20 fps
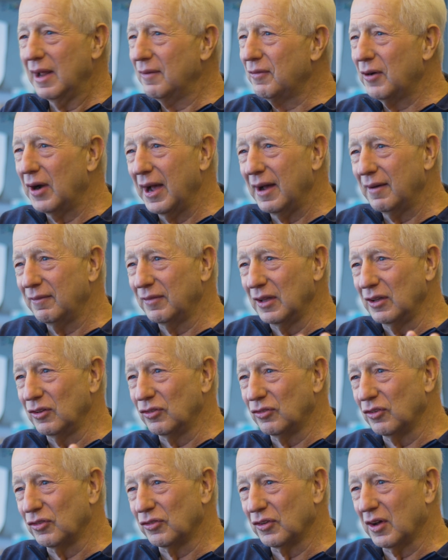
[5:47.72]
never have
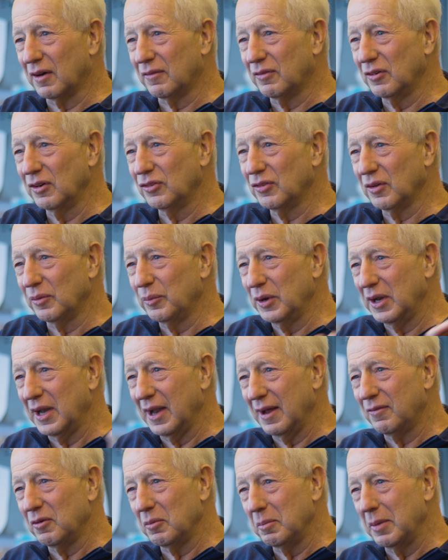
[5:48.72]
these discoveries, and we'd
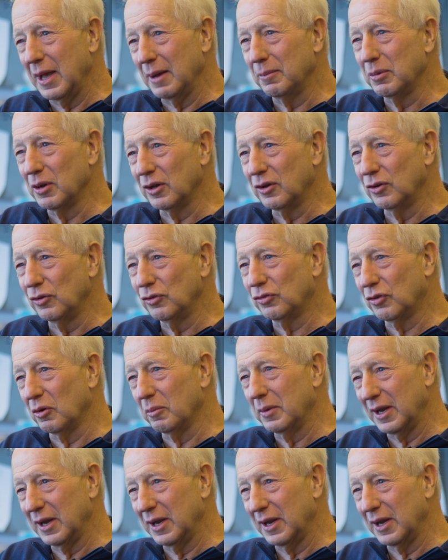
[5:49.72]
never be able to do so